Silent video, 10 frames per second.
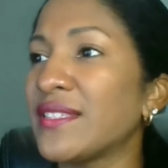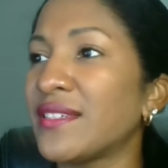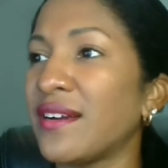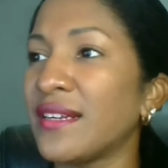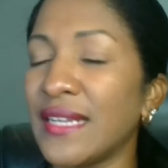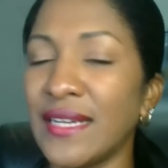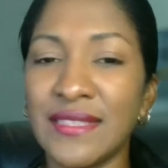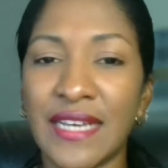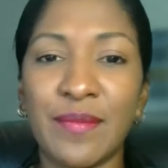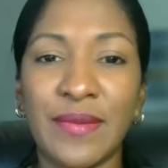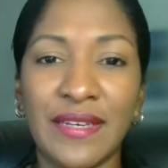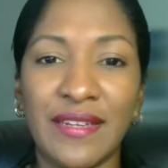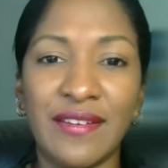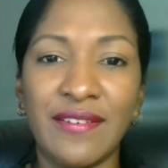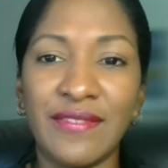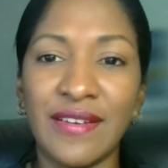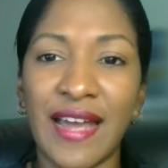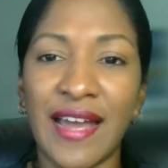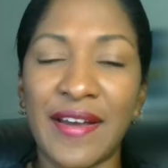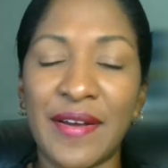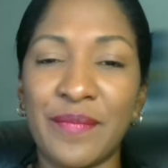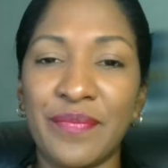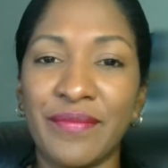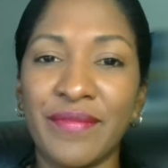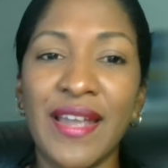our debt, I believe. I